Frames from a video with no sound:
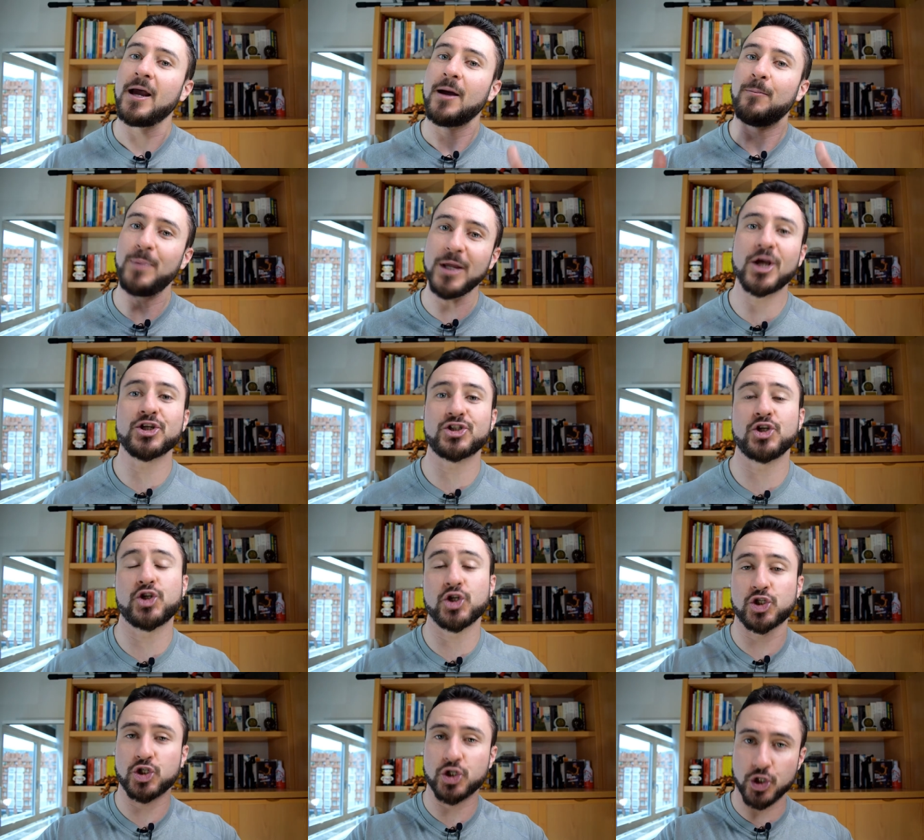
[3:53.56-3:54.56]
Because you
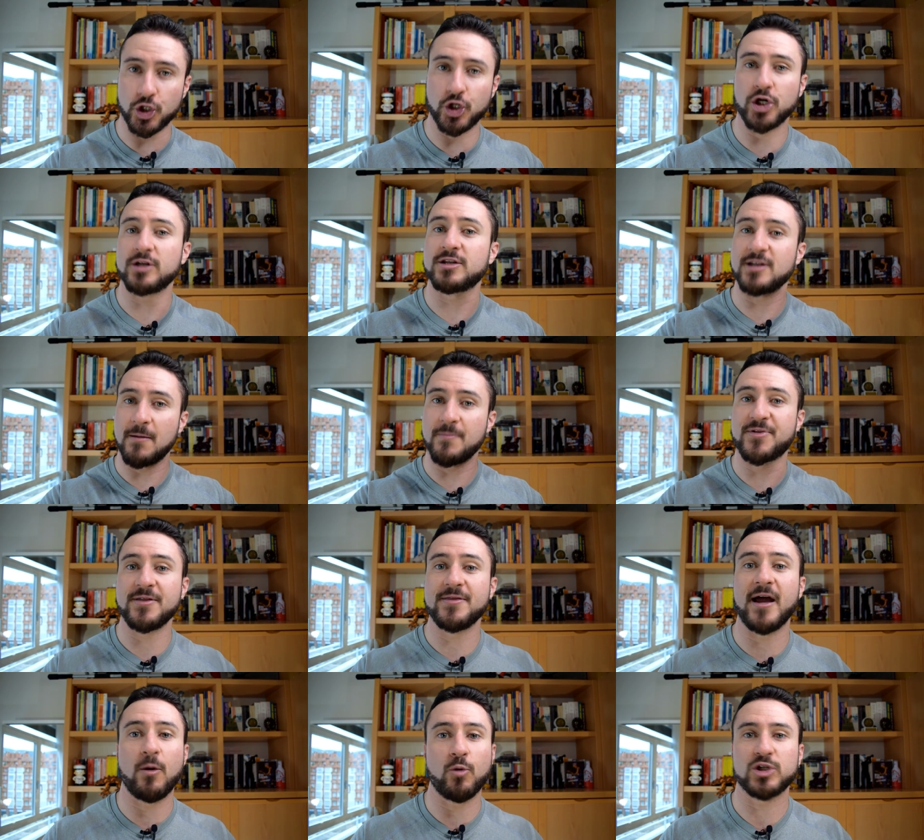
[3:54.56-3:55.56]
just turn something
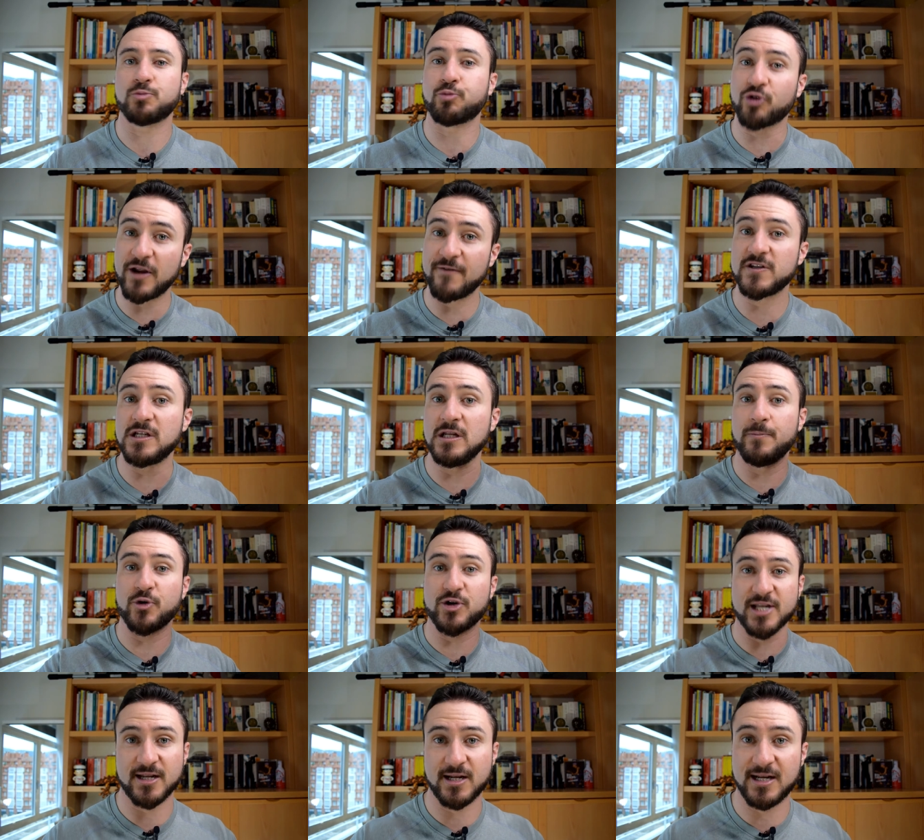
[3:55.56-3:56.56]
that it was previously
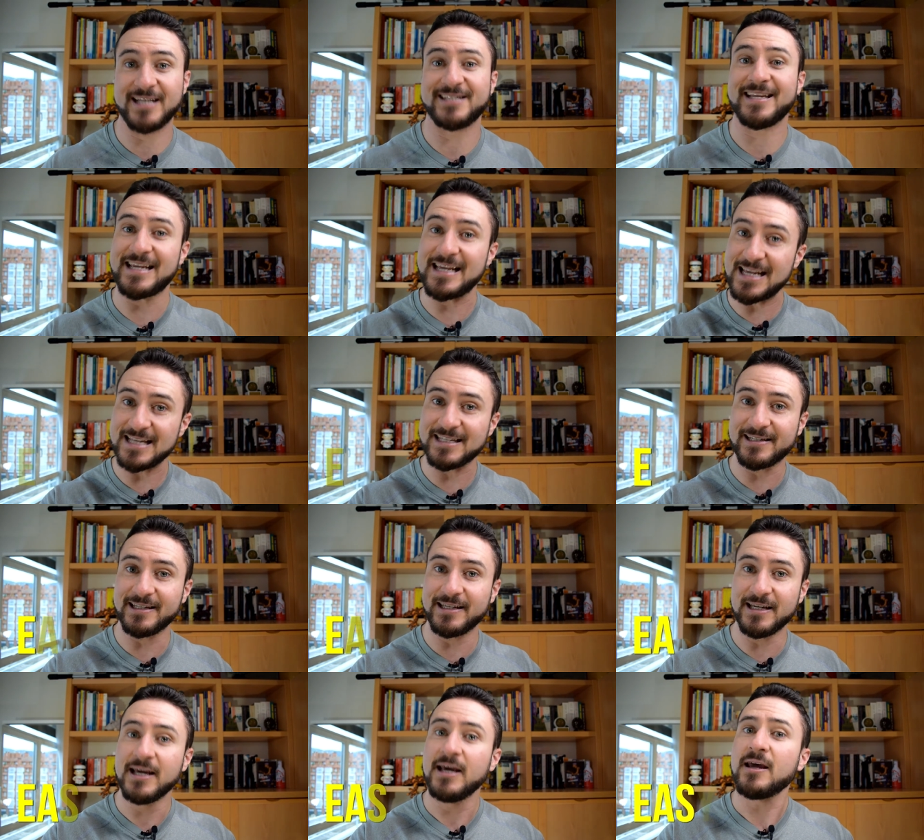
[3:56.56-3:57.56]
presented as
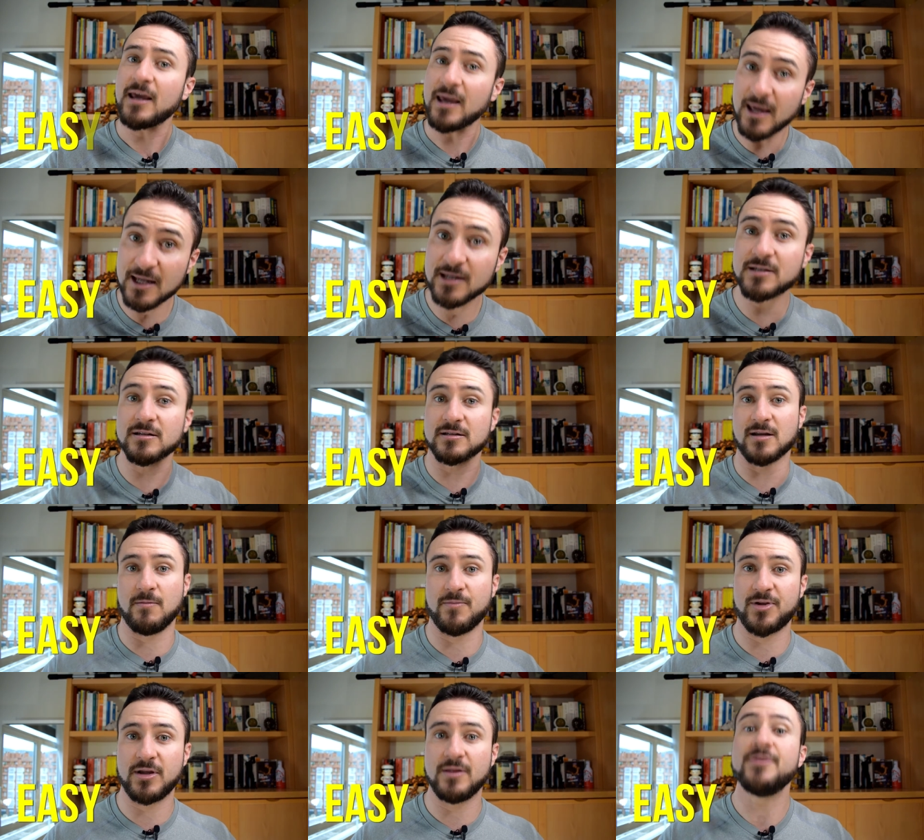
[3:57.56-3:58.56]
easy into
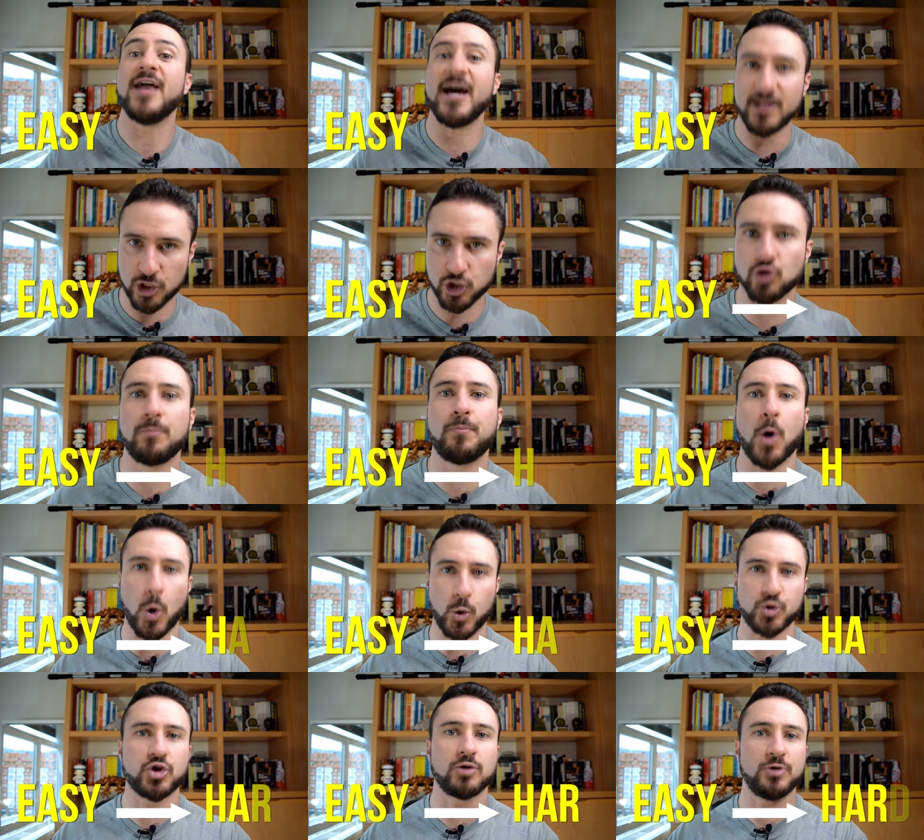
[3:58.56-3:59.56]
something that is
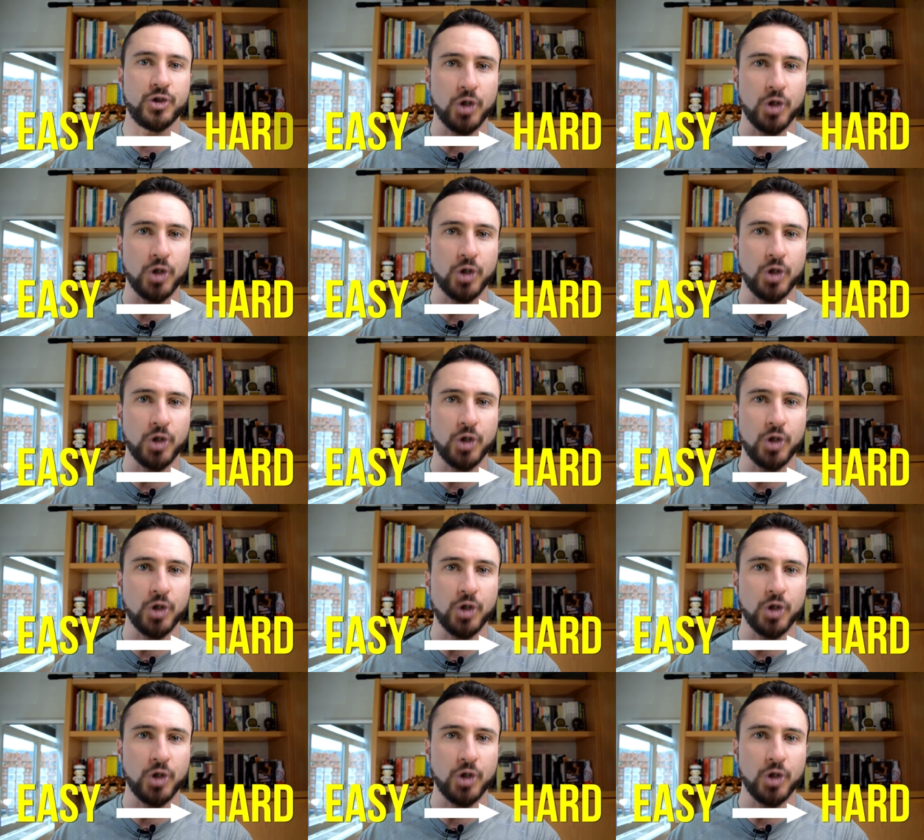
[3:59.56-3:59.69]
supposed to be